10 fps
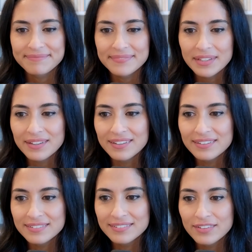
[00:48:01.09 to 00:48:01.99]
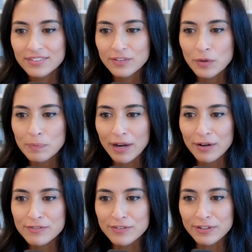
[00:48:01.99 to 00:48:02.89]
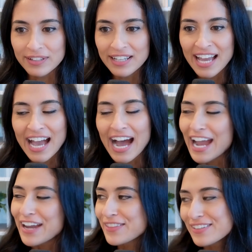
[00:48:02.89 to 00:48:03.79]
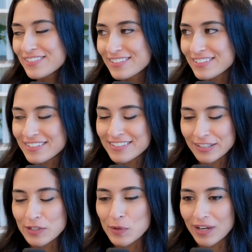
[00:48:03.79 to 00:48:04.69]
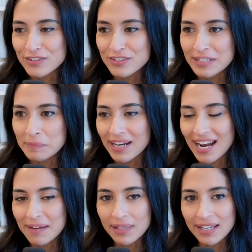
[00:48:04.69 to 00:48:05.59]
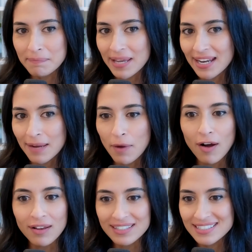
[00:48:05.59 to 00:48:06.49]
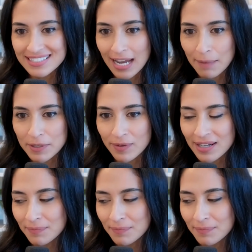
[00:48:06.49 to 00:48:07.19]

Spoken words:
Oh, so powerful. This is a silly question, but I'm like, man, I'm all into tapping right now.